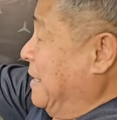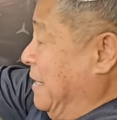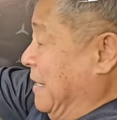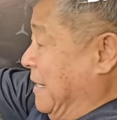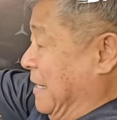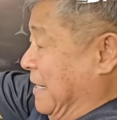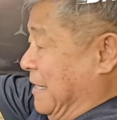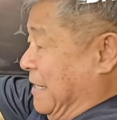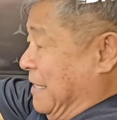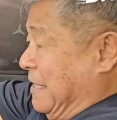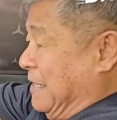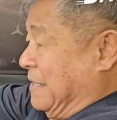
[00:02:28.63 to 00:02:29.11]

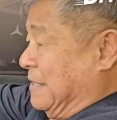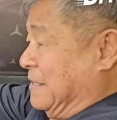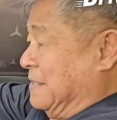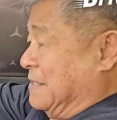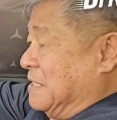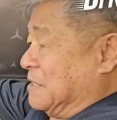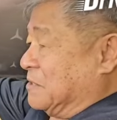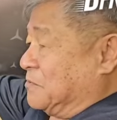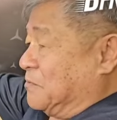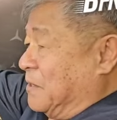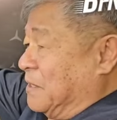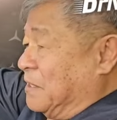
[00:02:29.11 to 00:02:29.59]
And
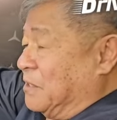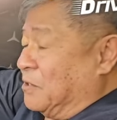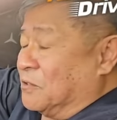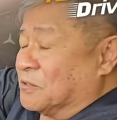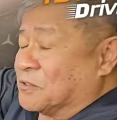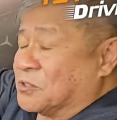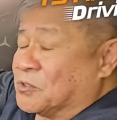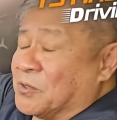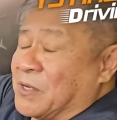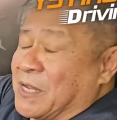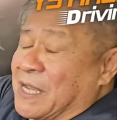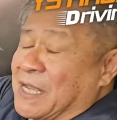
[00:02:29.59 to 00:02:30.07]
this one
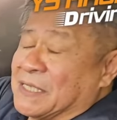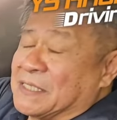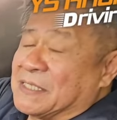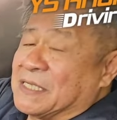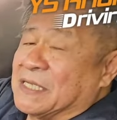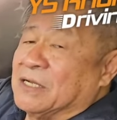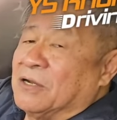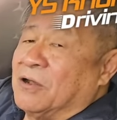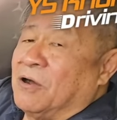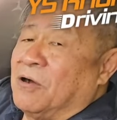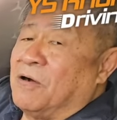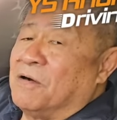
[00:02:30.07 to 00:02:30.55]
also has
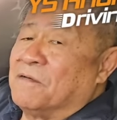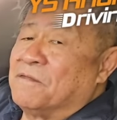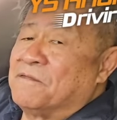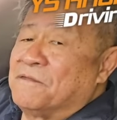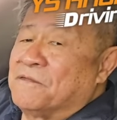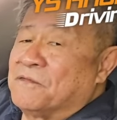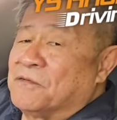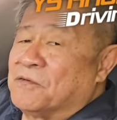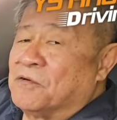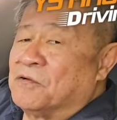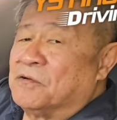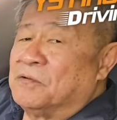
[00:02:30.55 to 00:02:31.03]
an
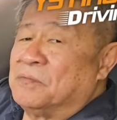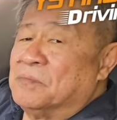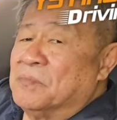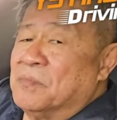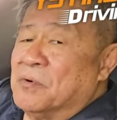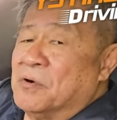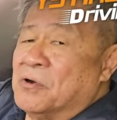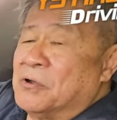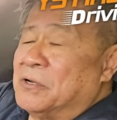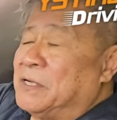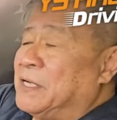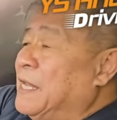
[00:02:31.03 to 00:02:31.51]
off-road
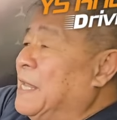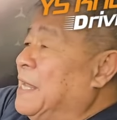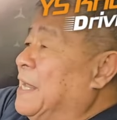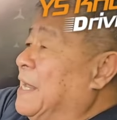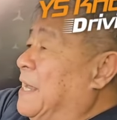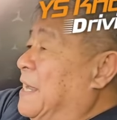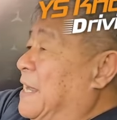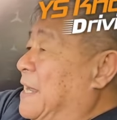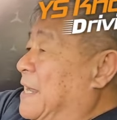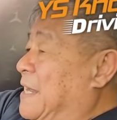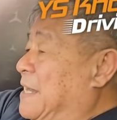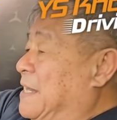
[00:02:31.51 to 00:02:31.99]
mode
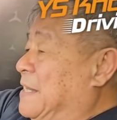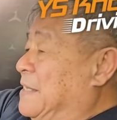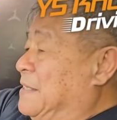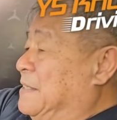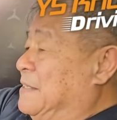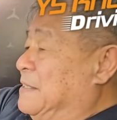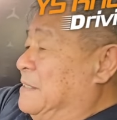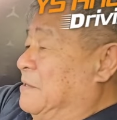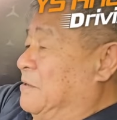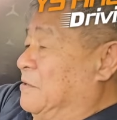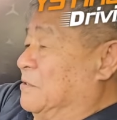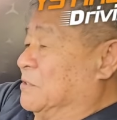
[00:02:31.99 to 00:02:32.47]

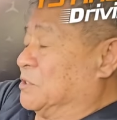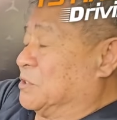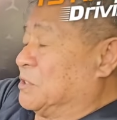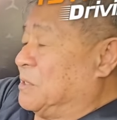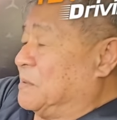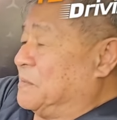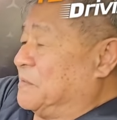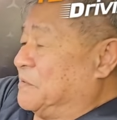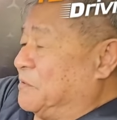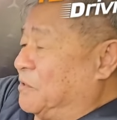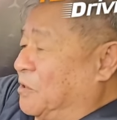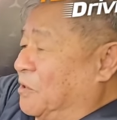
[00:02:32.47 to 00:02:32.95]
and on
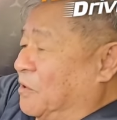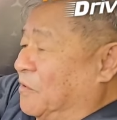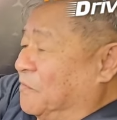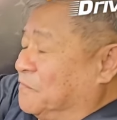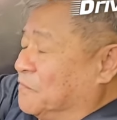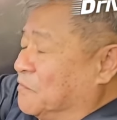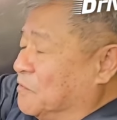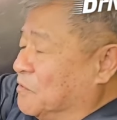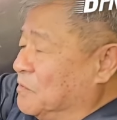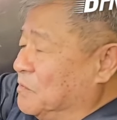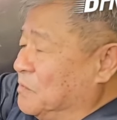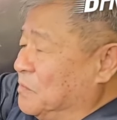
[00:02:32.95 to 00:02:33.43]
top of the
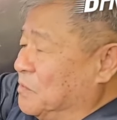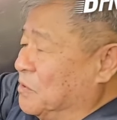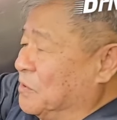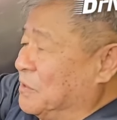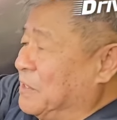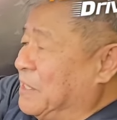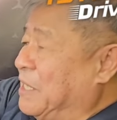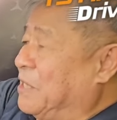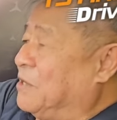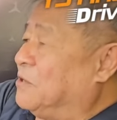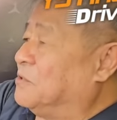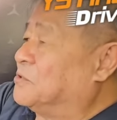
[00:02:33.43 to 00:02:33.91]
off-road
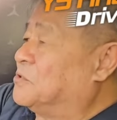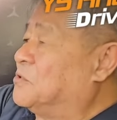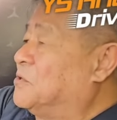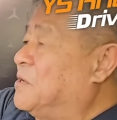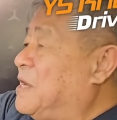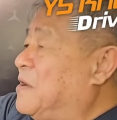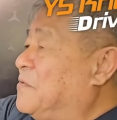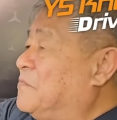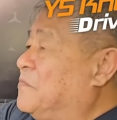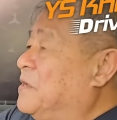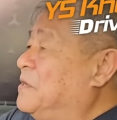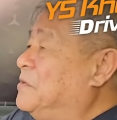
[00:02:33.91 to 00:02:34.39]
mode, they also
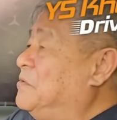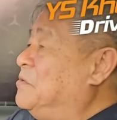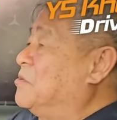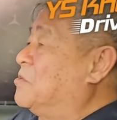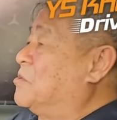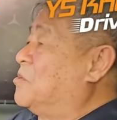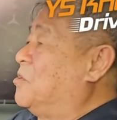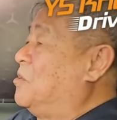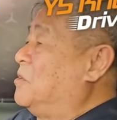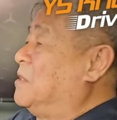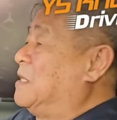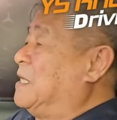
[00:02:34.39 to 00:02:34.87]
have what you
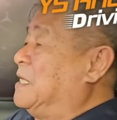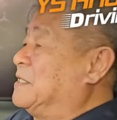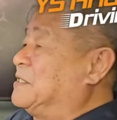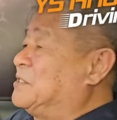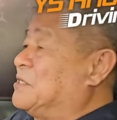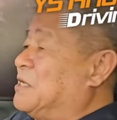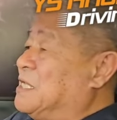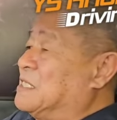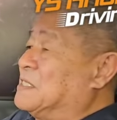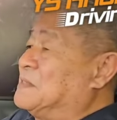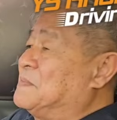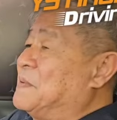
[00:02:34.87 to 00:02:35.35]
call a
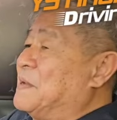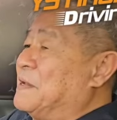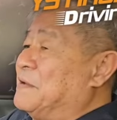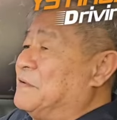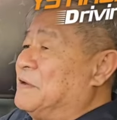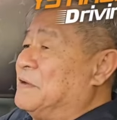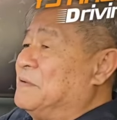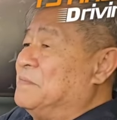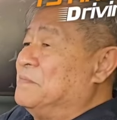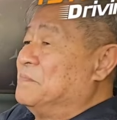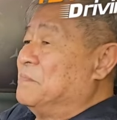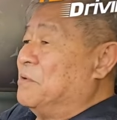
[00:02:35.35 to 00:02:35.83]

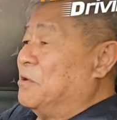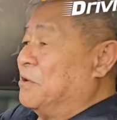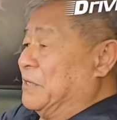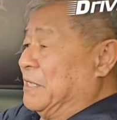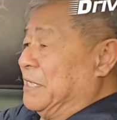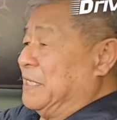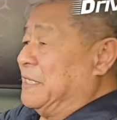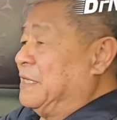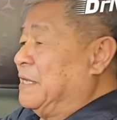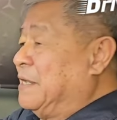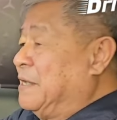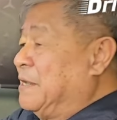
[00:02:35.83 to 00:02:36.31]
transparent
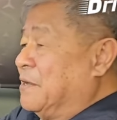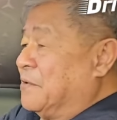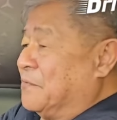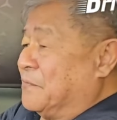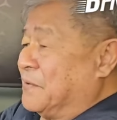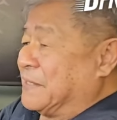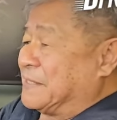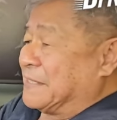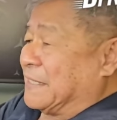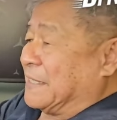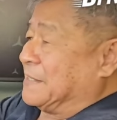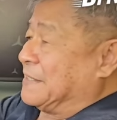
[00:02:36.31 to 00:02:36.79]
bonnet,
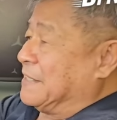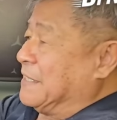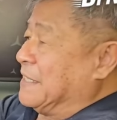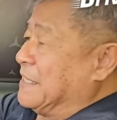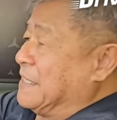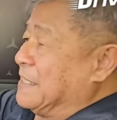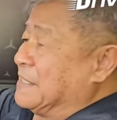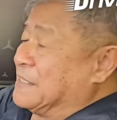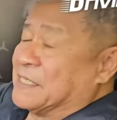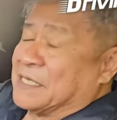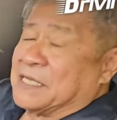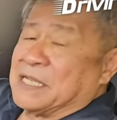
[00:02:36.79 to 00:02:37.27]
which I think
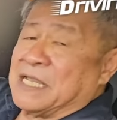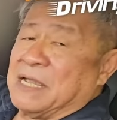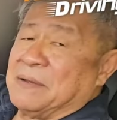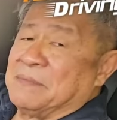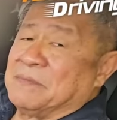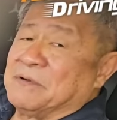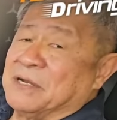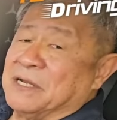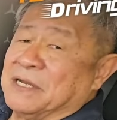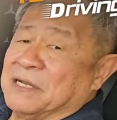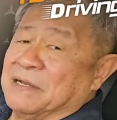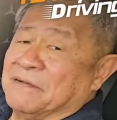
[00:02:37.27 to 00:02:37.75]
is a
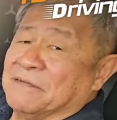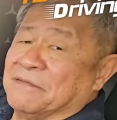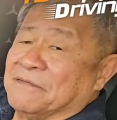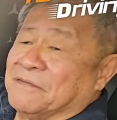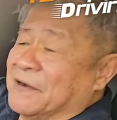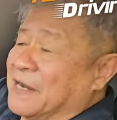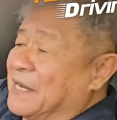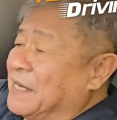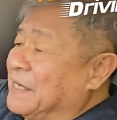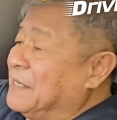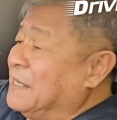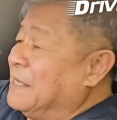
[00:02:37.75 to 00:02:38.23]
camera in the
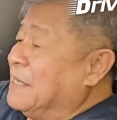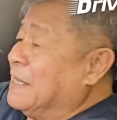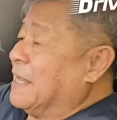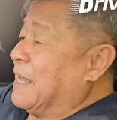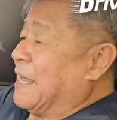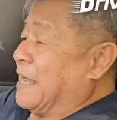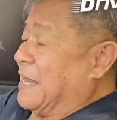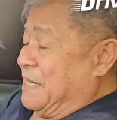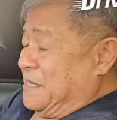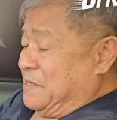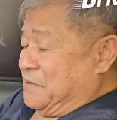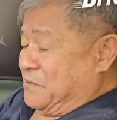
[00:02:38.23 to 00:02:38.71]
front,
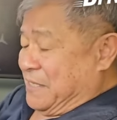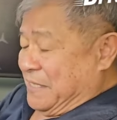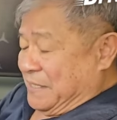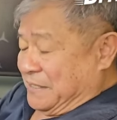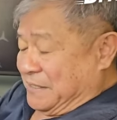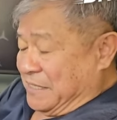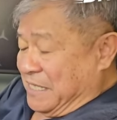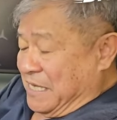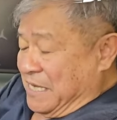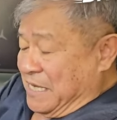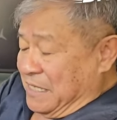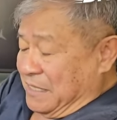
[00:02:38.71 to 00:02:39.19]
and you can
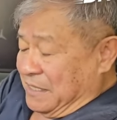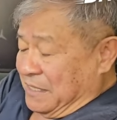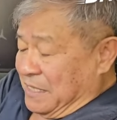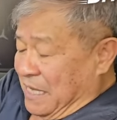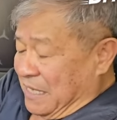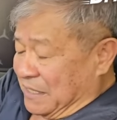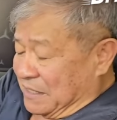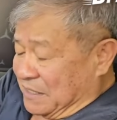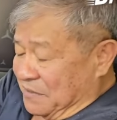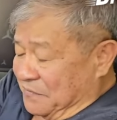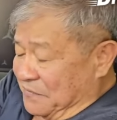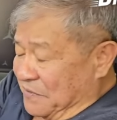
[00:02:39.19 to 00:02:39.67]
see it
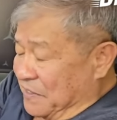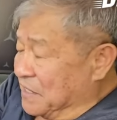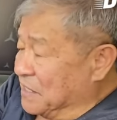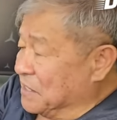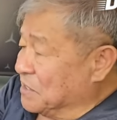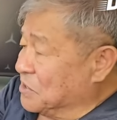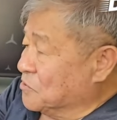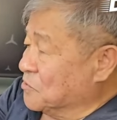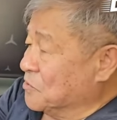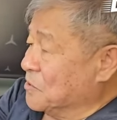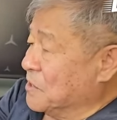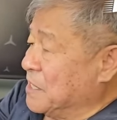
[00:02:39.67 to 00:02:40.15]

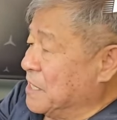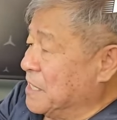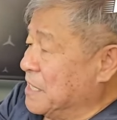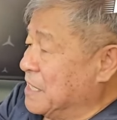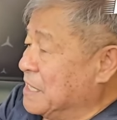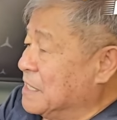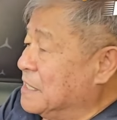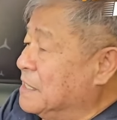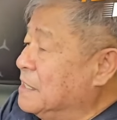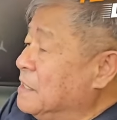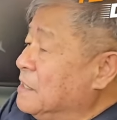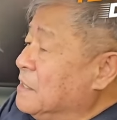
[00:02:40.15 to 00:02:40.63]
activated through
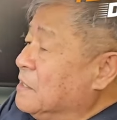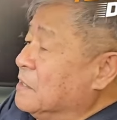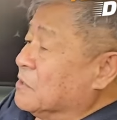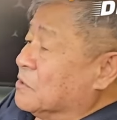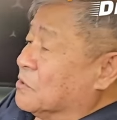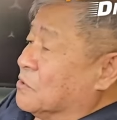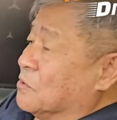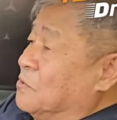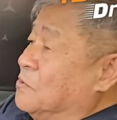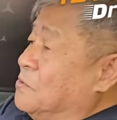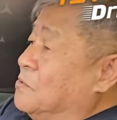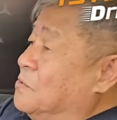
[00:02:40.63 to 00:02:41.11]
here
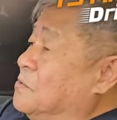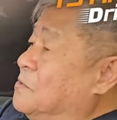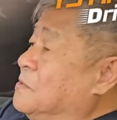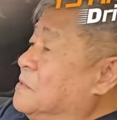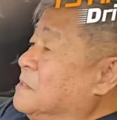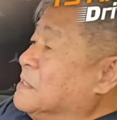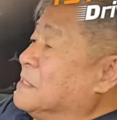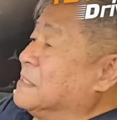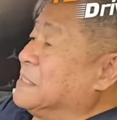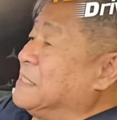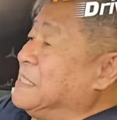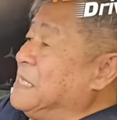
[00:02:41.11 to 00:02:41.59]
to
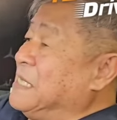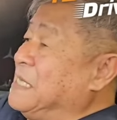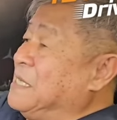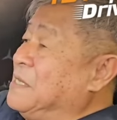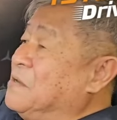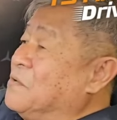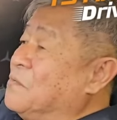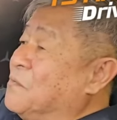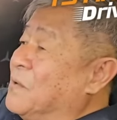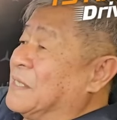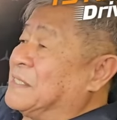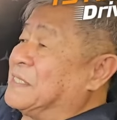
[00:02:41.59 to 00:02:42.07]

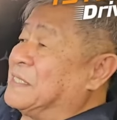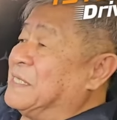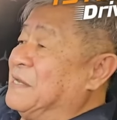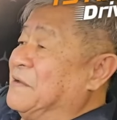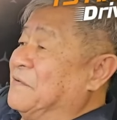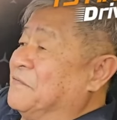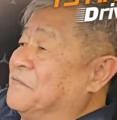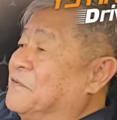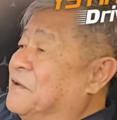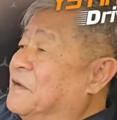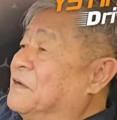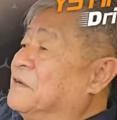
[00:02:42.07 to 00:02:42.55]
see what's
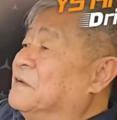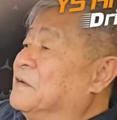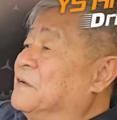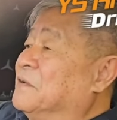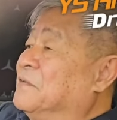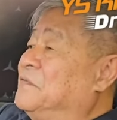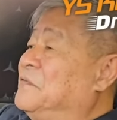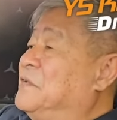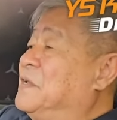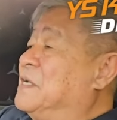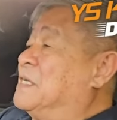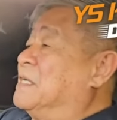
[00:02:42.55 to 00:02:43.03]
in front of
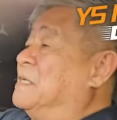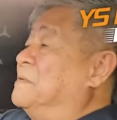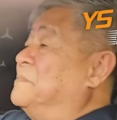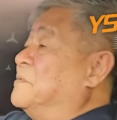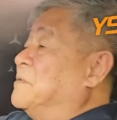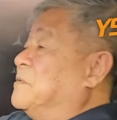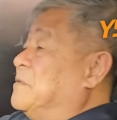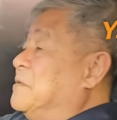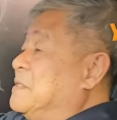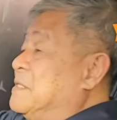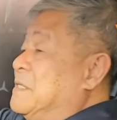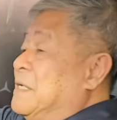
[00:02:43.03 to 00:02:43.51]
the vehicle
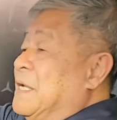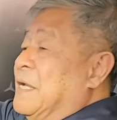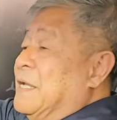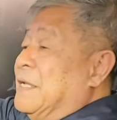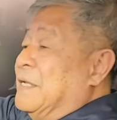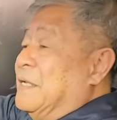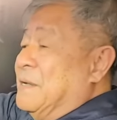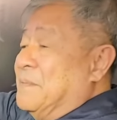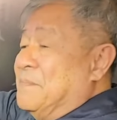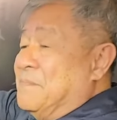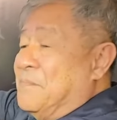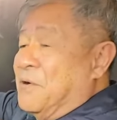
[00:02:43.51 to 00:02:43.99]
because
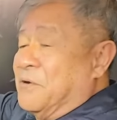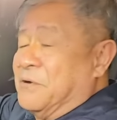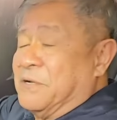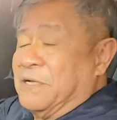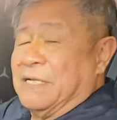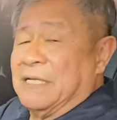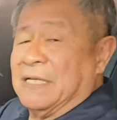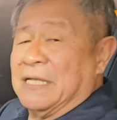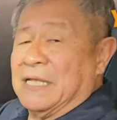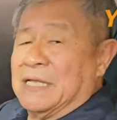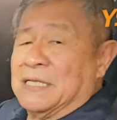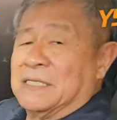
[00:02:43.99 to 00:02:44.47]
the
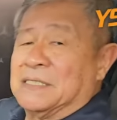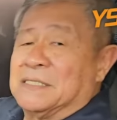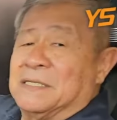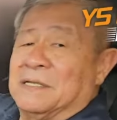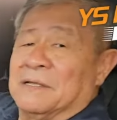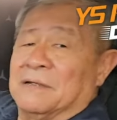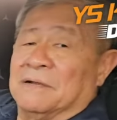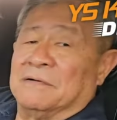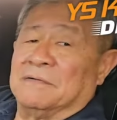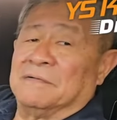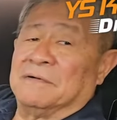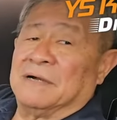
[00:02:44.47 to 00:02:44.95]
bonnet is
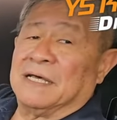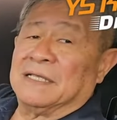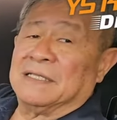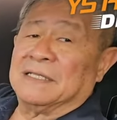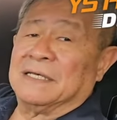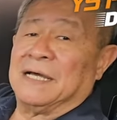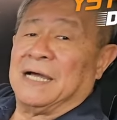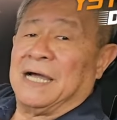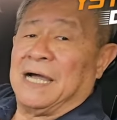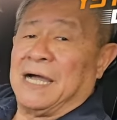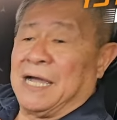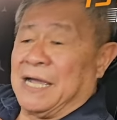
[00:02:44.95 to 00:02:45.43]

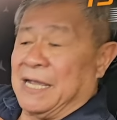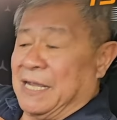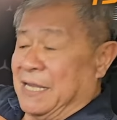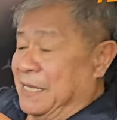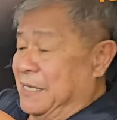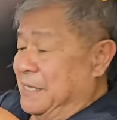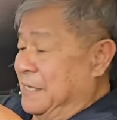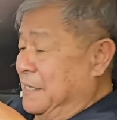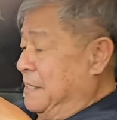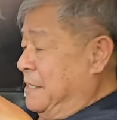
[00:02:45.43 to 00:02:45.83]
rather high.